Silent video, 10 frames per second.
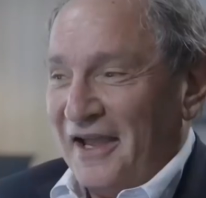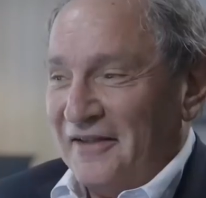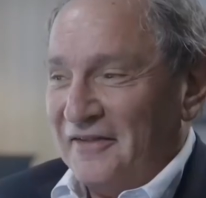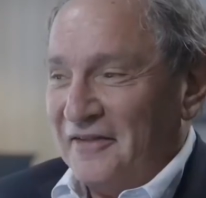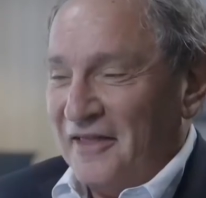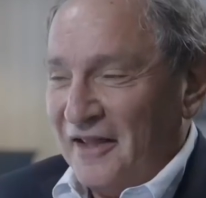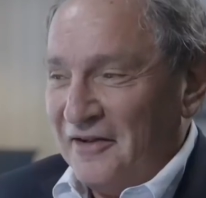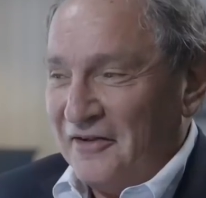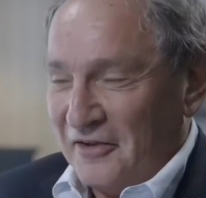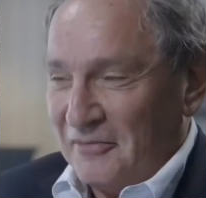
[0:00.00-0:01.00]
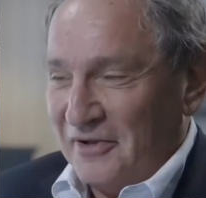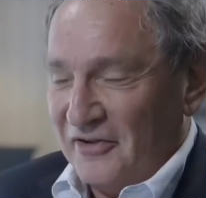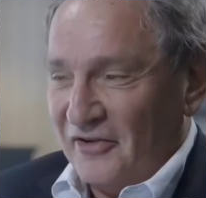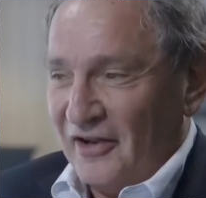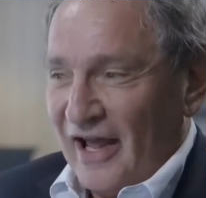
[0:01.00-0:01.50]
And then somebody
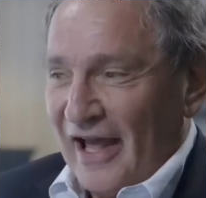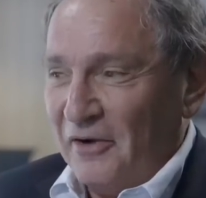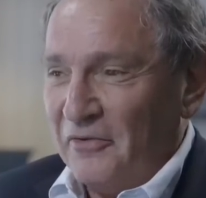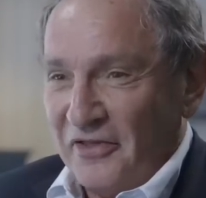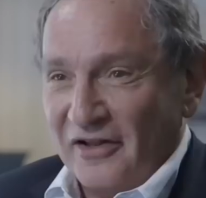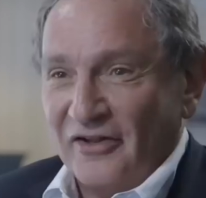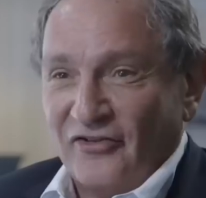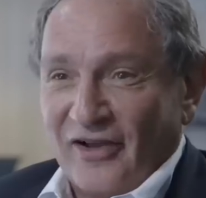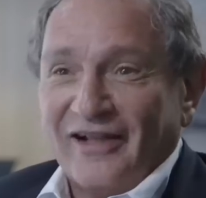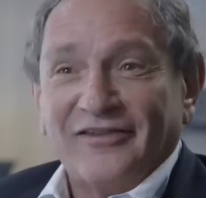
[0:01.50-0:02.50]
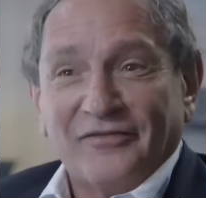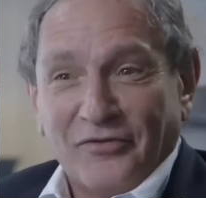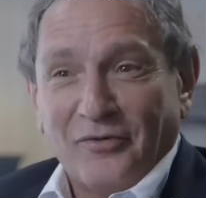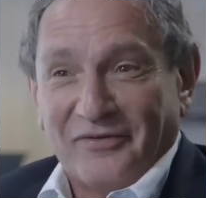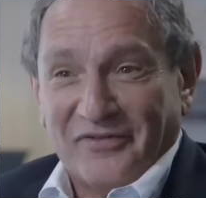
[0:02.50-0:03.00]
said, I don't think the Scots have
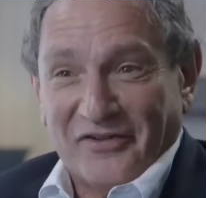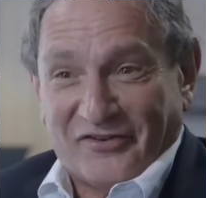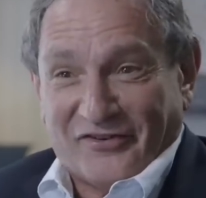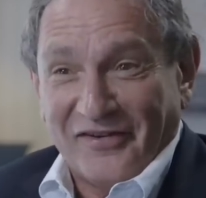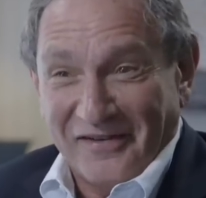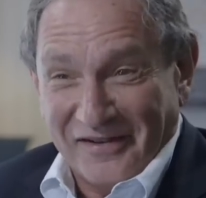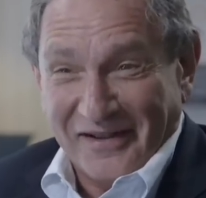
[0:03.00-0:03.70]
thought of this.